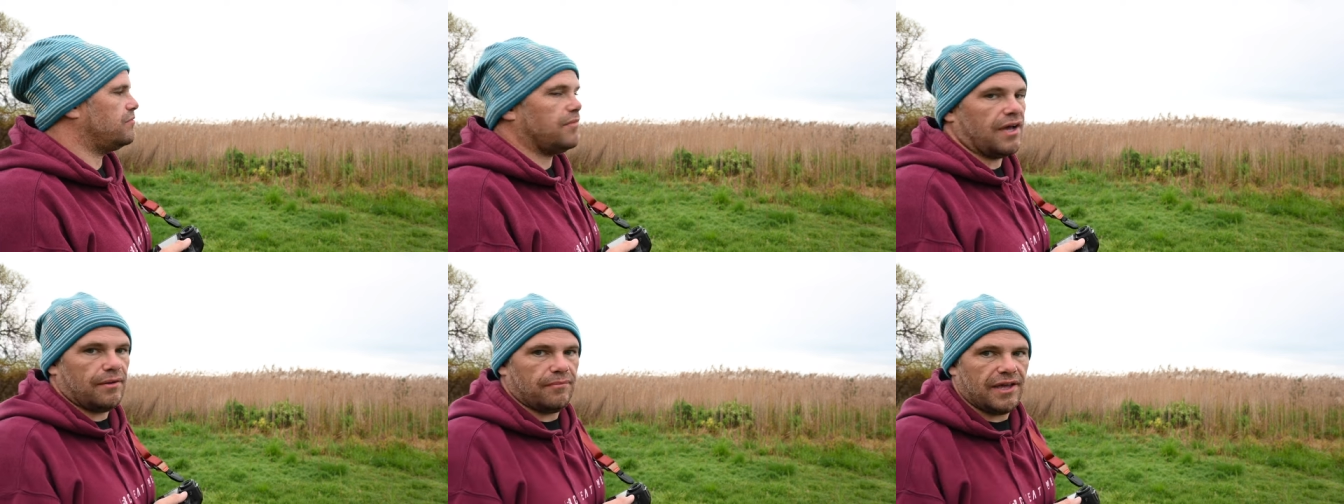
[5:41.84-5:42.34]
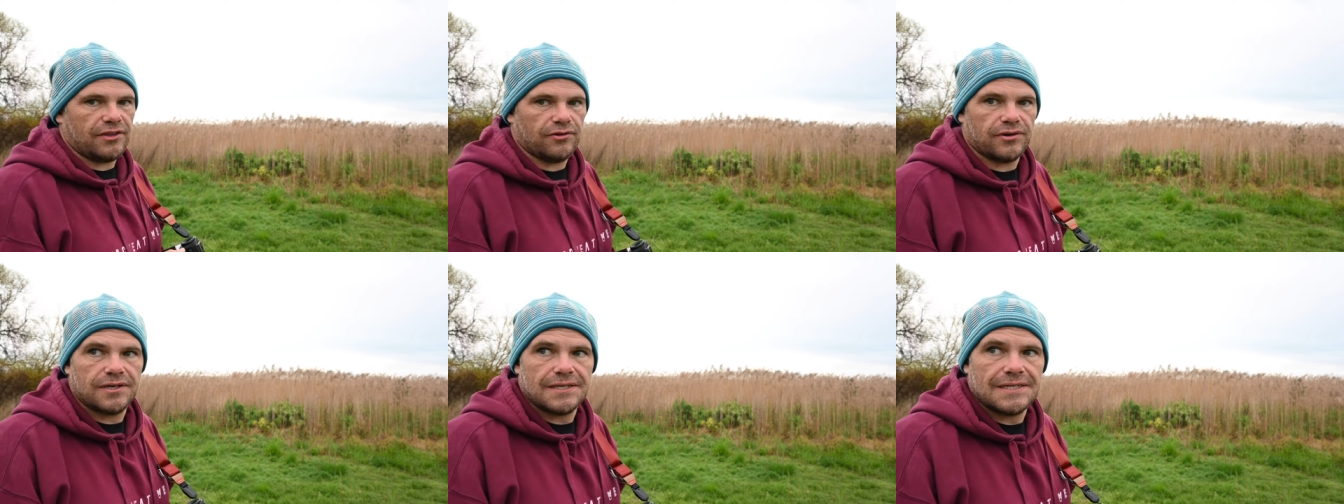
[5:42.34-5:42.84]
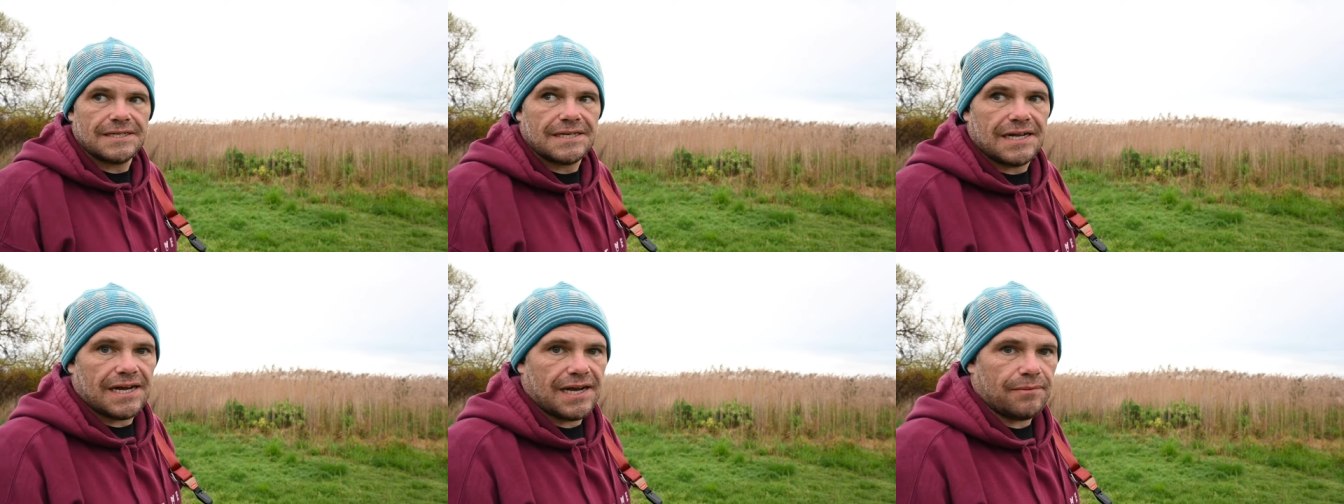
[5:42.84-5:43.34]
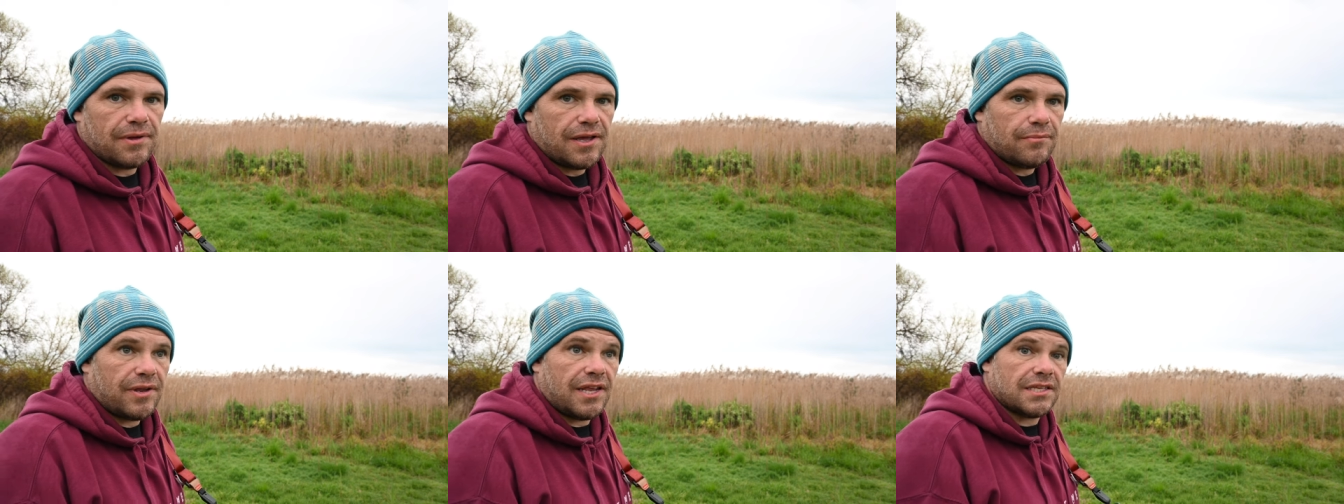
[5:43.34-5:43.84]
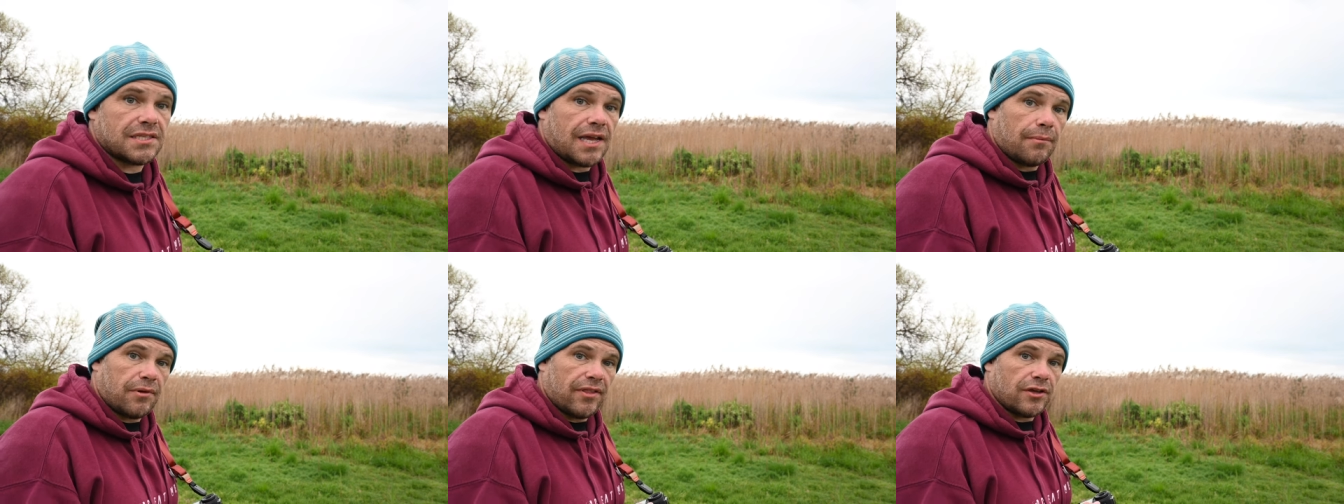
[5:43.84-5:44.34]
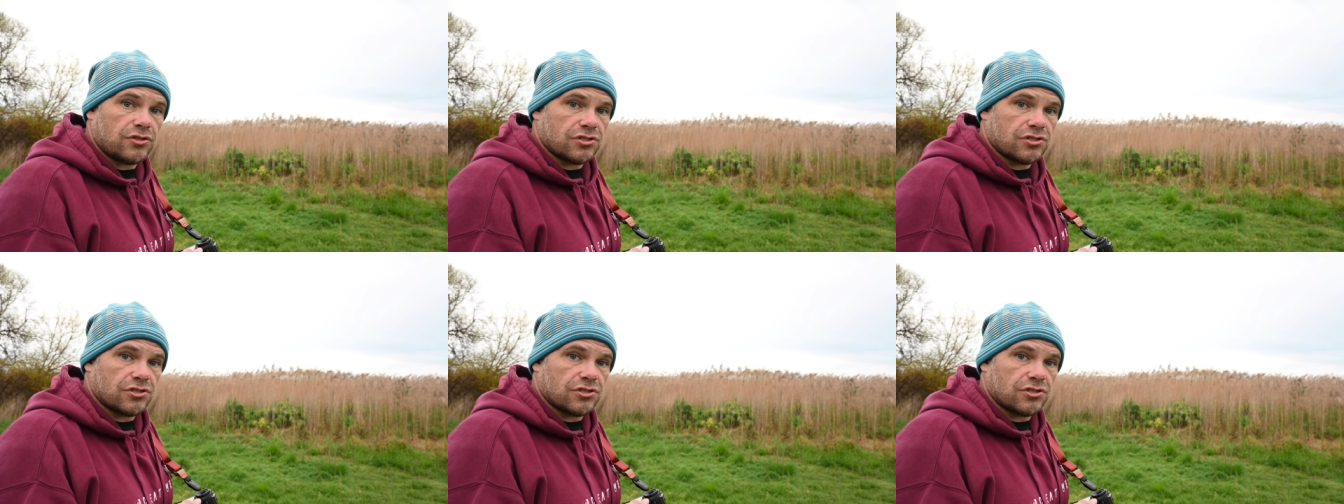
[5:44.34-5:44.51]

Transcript: my manual um, but here's a couple of those